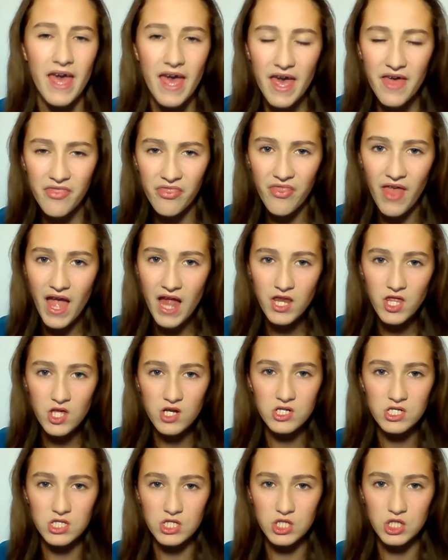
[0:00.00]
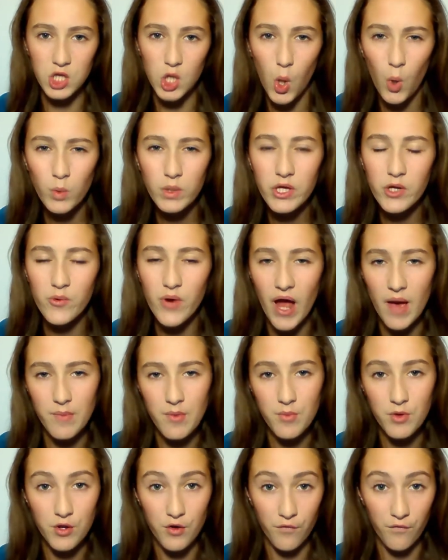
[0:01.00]
And then you're slowly
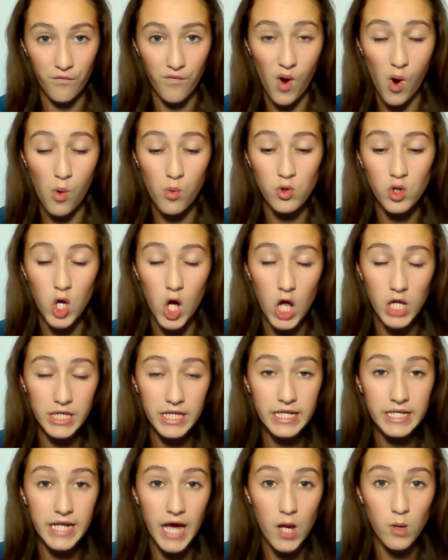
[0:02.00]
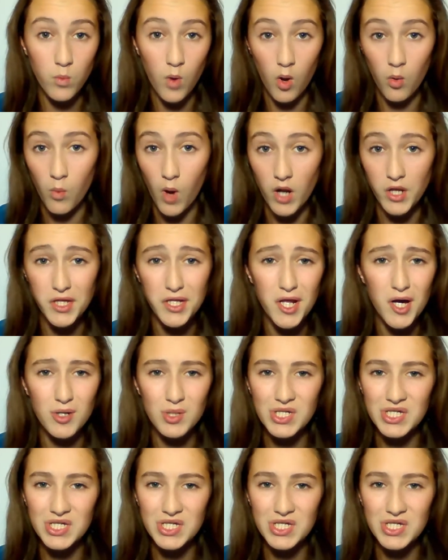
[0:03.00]
grabbing your phone, calling 911, you know,